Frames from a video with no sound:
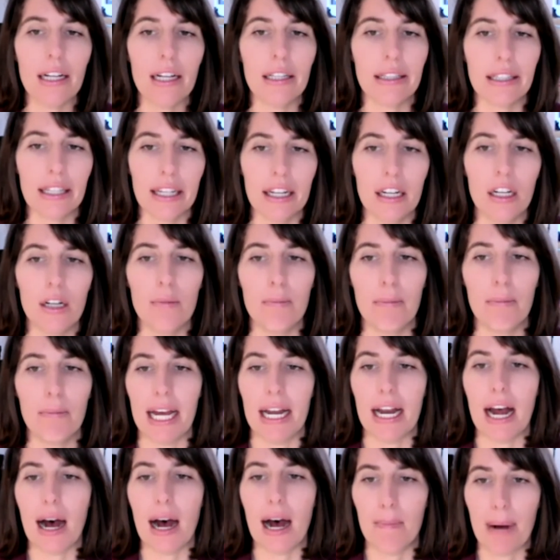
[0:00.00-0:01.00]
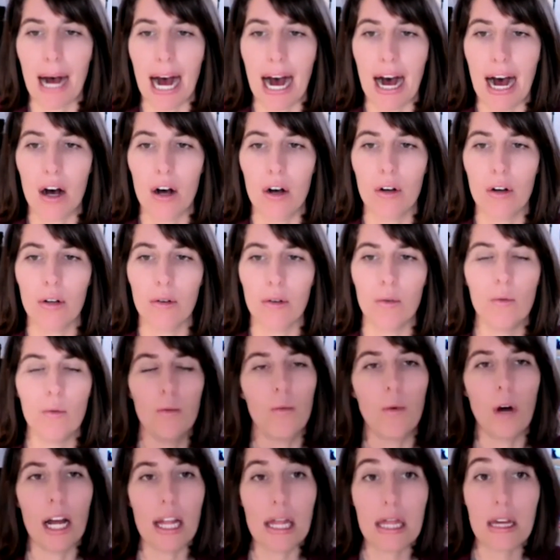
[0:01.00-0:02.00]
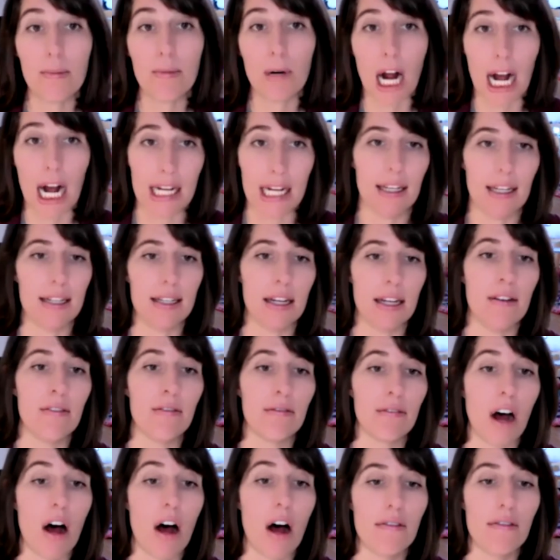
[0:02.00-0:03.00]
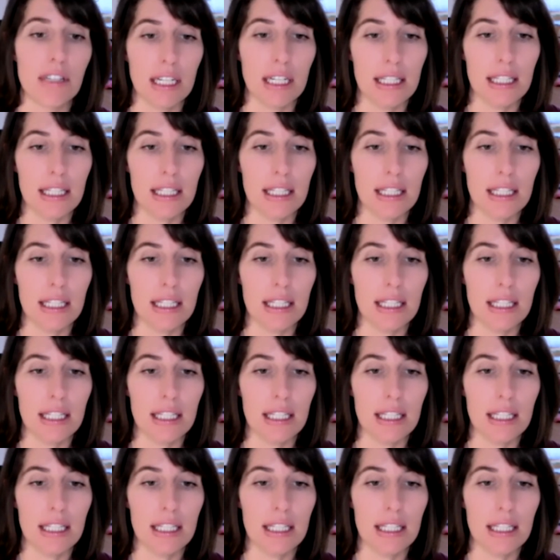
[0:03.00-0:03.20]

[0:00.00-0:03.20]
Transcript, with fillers: a little bit about what the process involves.